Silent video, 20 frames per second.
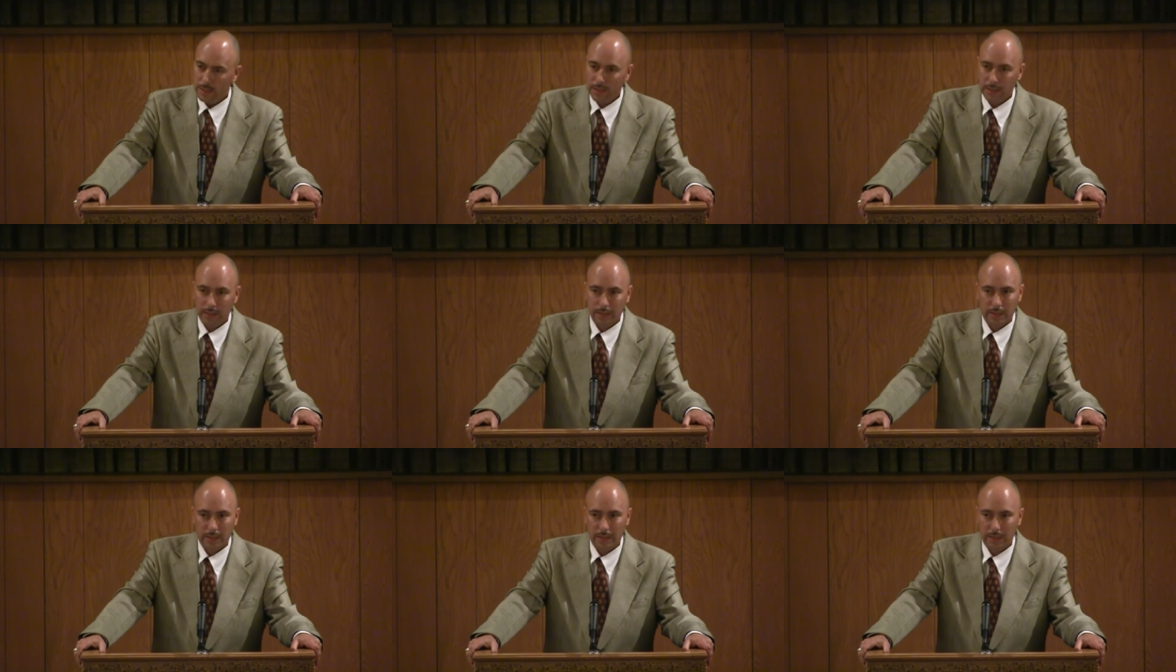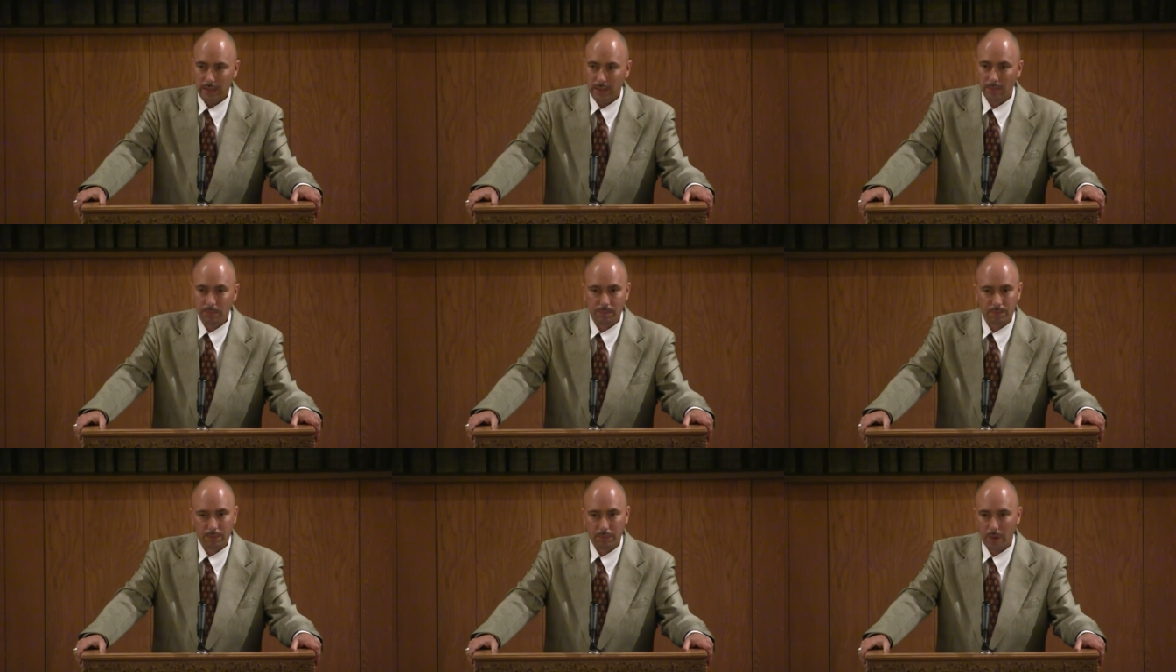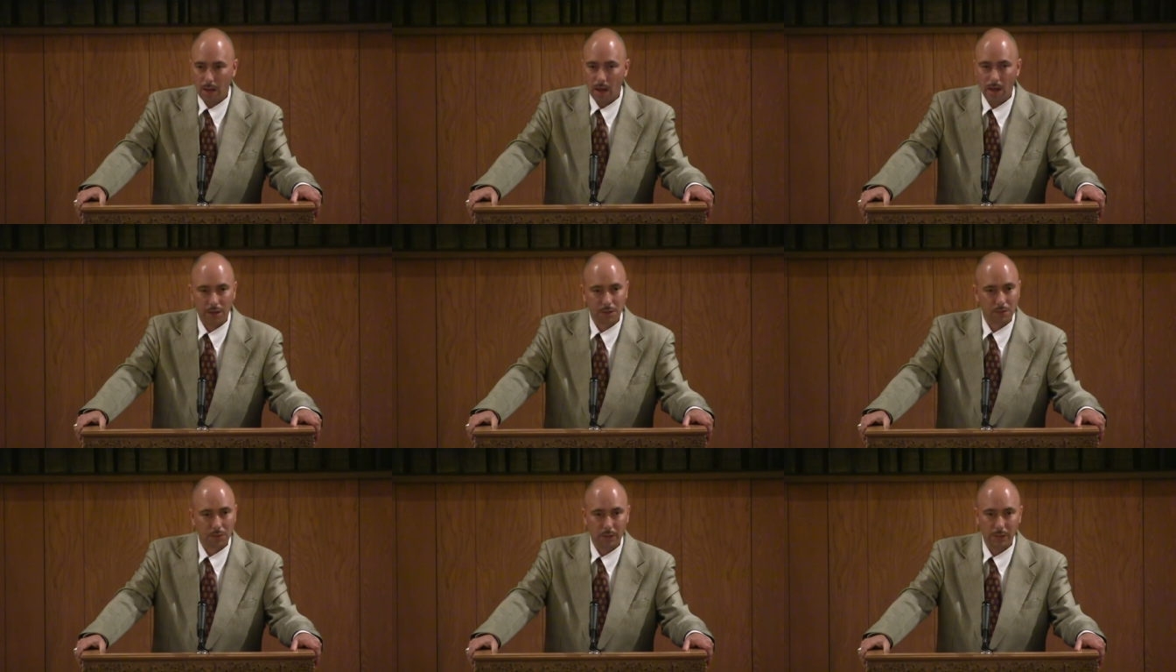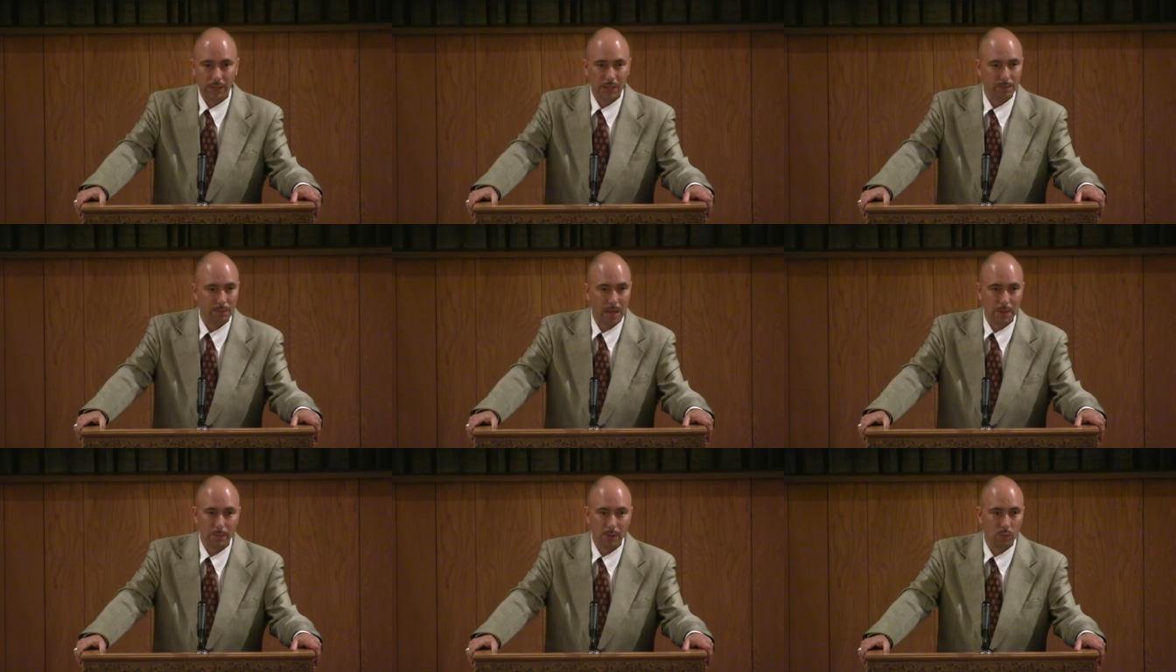eh, I'm honest with you, it
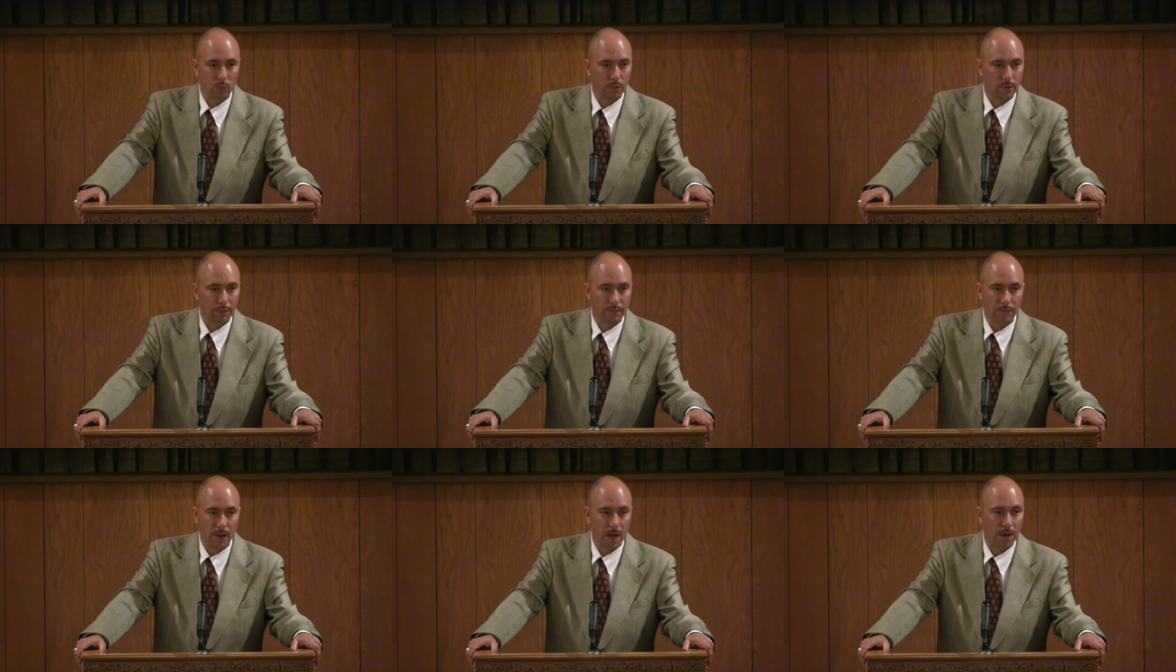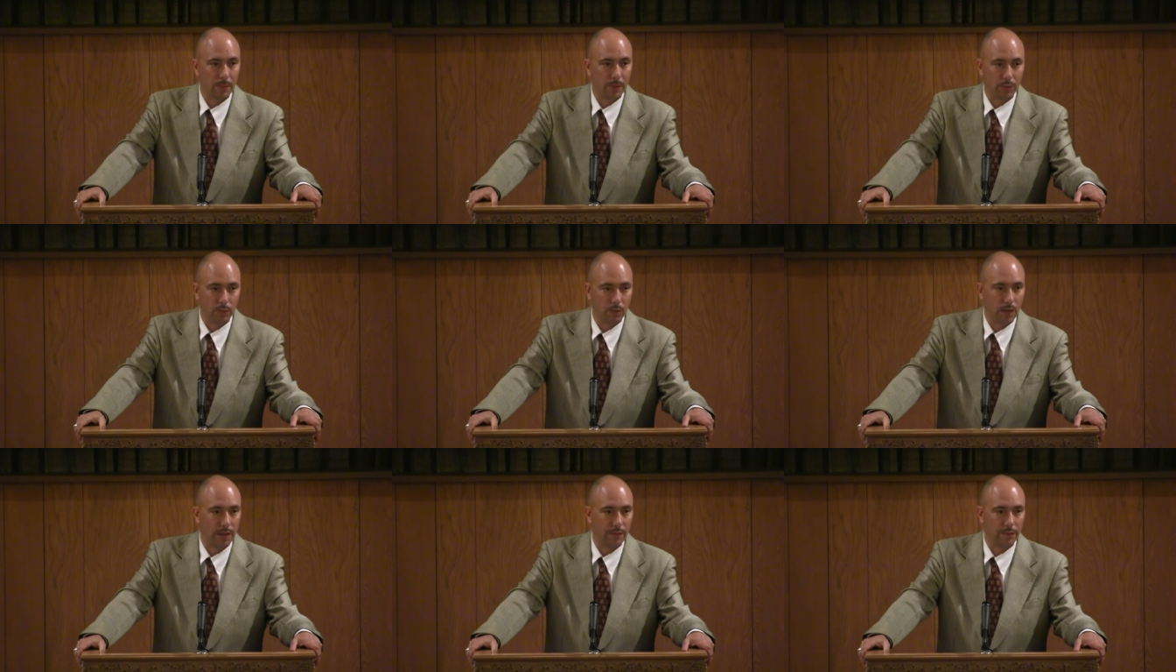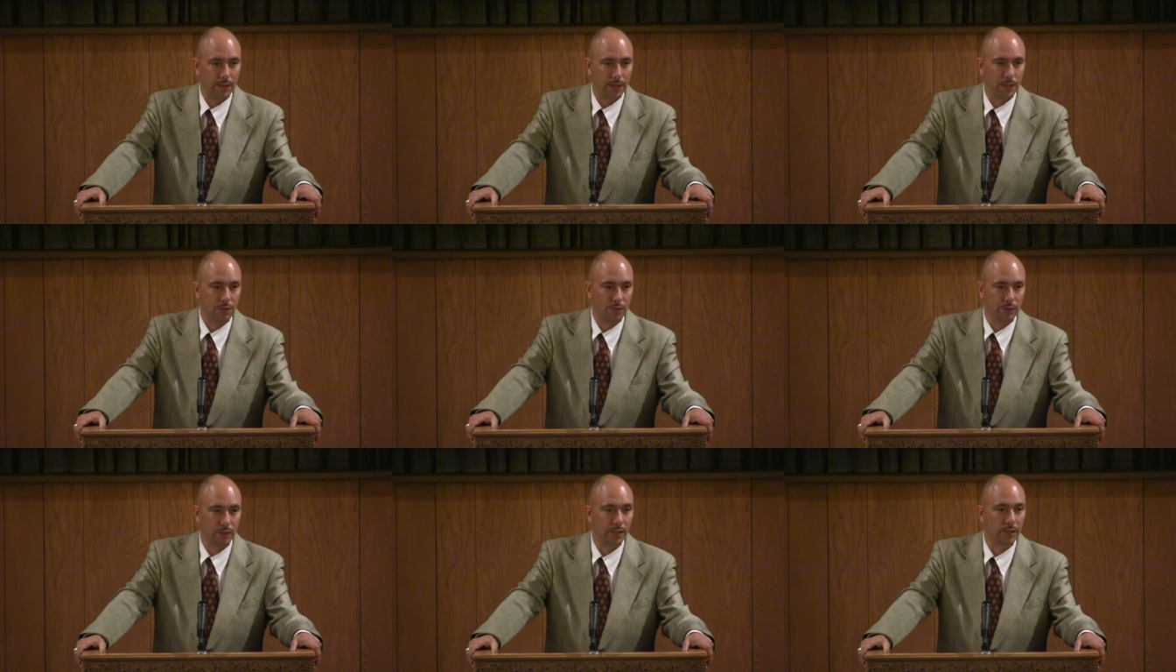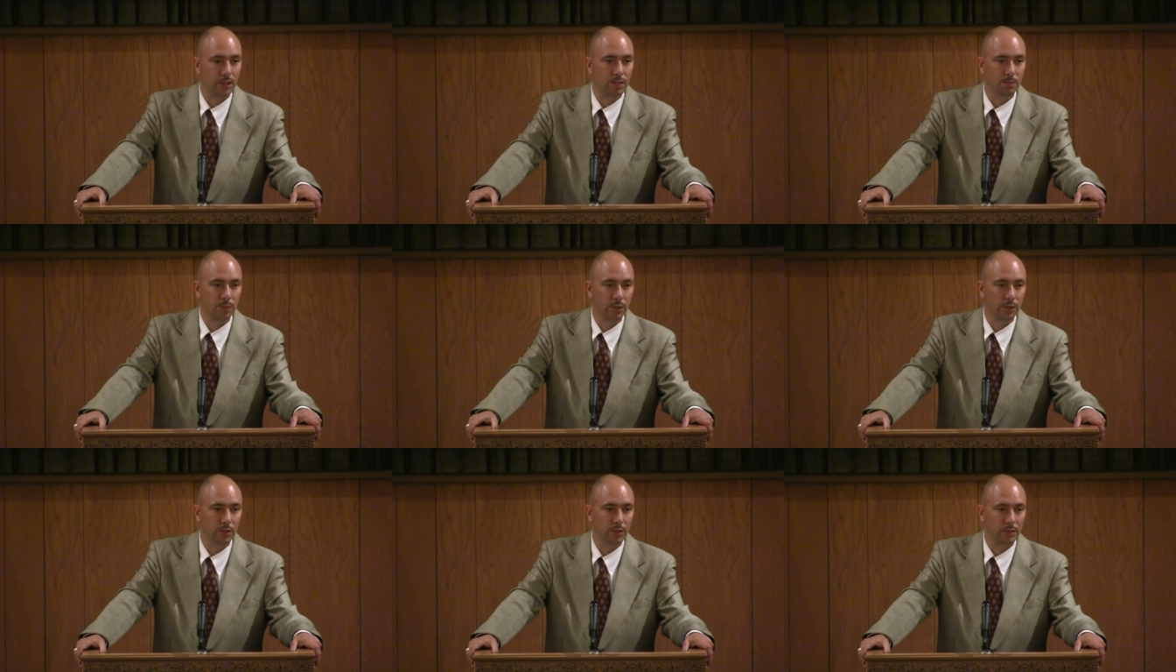made me want to vomit when I finished reading this
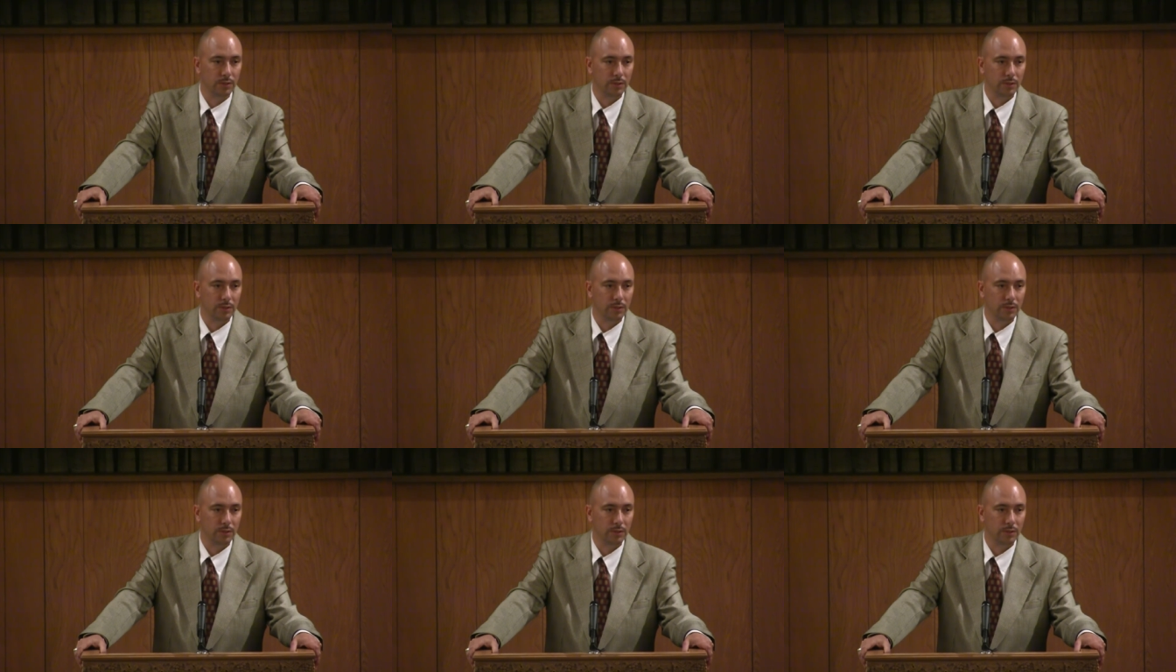book.